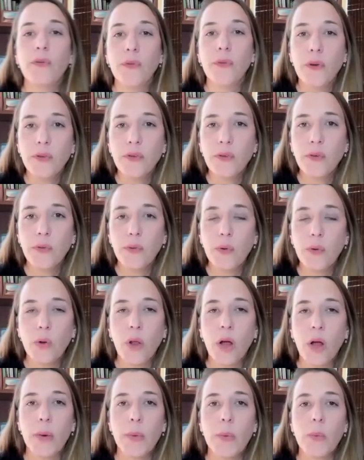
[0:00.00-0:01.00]
first of all,
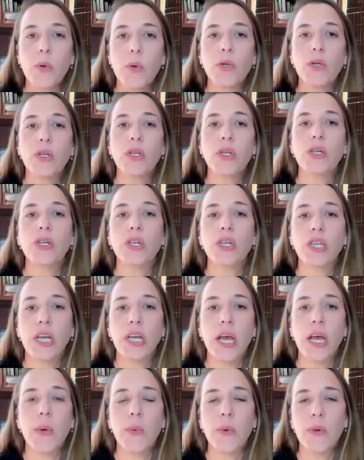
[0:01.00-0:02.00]
I want to
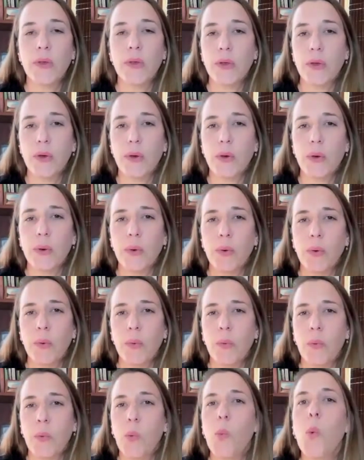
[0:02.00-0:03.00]
share with you,
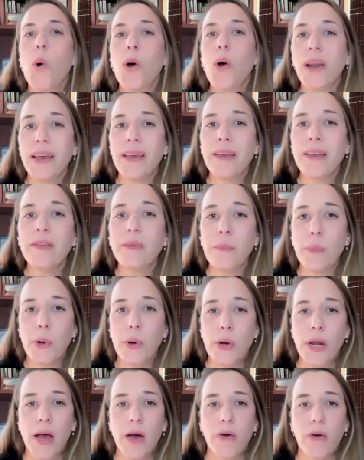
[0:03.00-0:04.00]
what is
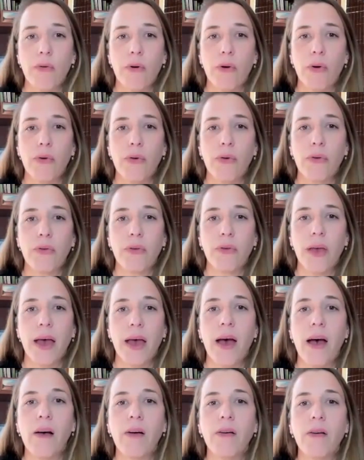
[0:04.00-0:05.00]
burnout growth?
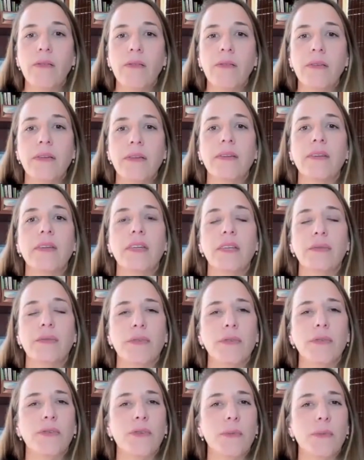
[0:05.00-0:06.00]
How does it
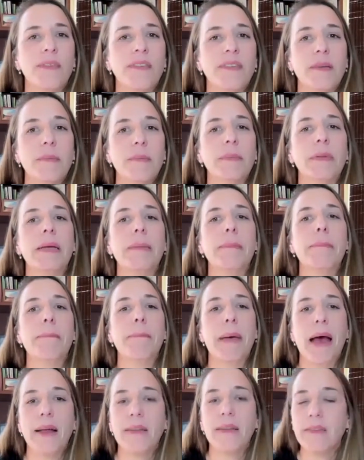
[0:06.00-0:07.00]
differ from simply
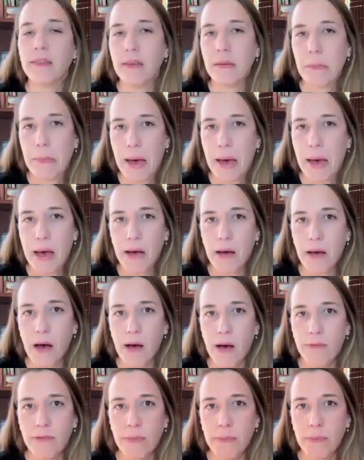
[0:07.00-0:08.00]
bouncing back
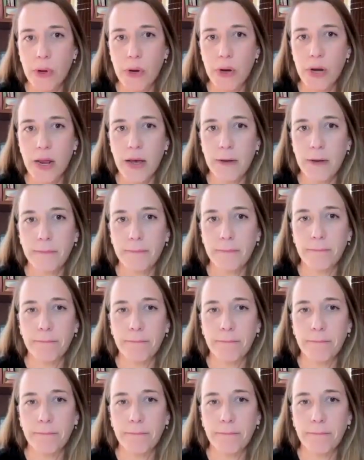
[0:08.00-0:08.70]
after burnout?